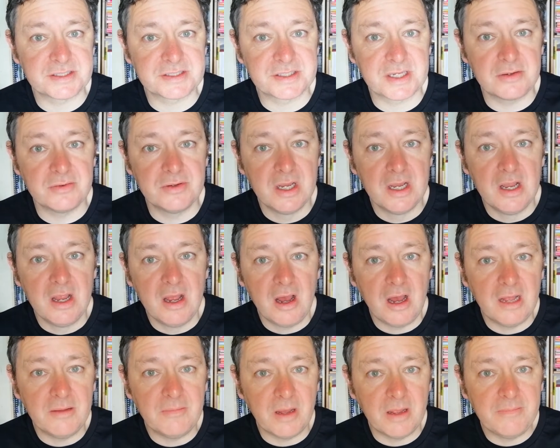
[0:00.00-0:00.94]
So
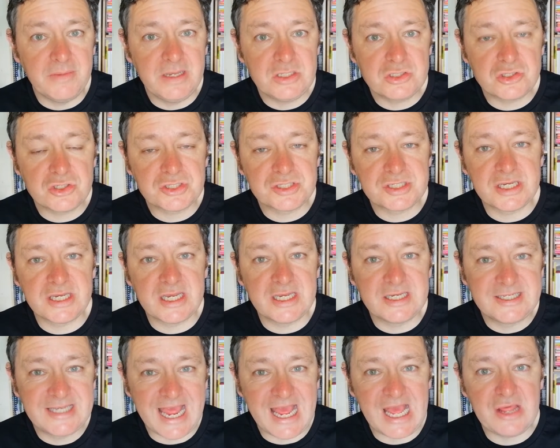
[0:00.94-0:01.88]
I'm interested
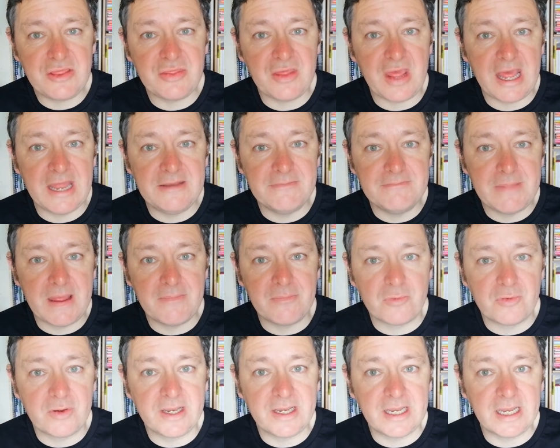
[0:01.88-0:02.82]
in death and
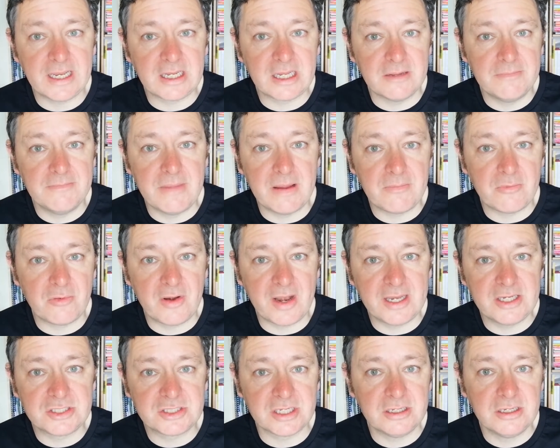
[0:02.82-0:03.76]
memory and
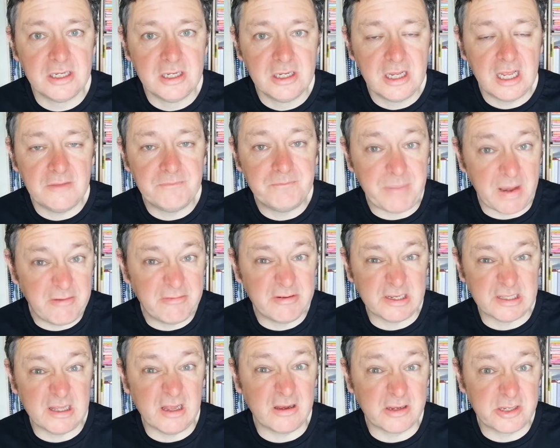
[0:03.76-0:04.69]
commemoration and
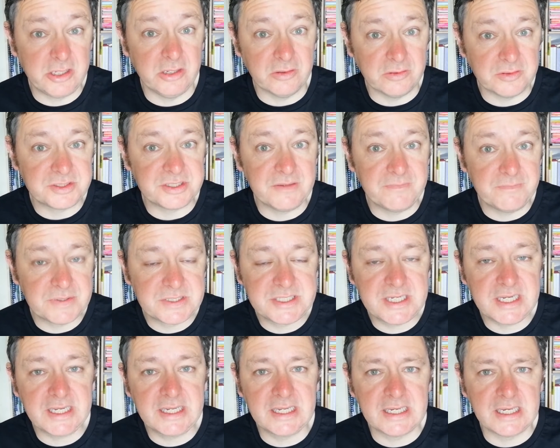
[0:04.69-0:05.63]
burial archaeology in
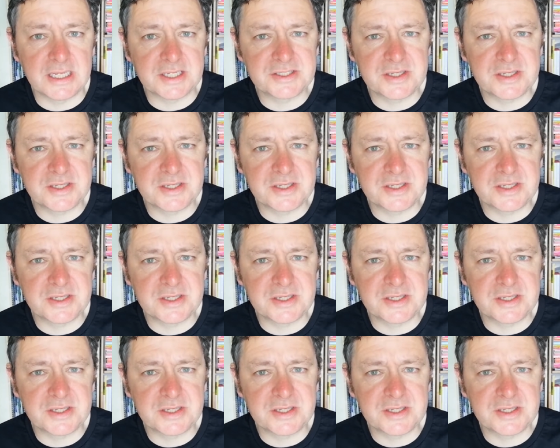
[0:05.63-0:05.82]
particular.